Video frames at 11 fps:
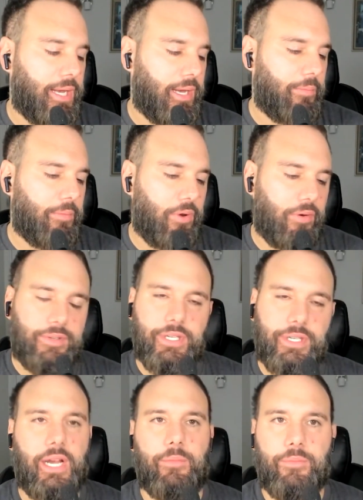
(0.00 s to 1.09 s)
Over
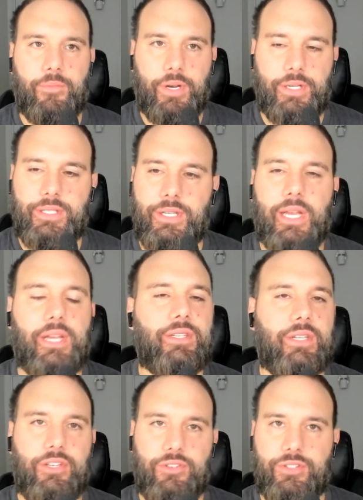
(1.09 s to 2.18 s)
time, right? Today is
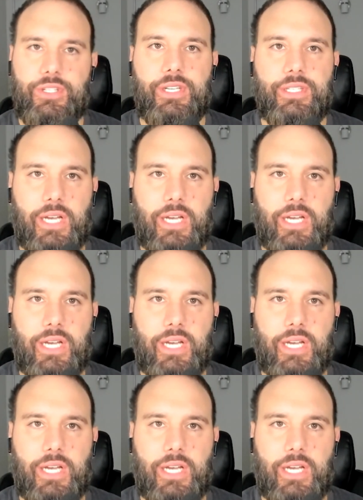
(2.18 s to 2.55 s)
an interesting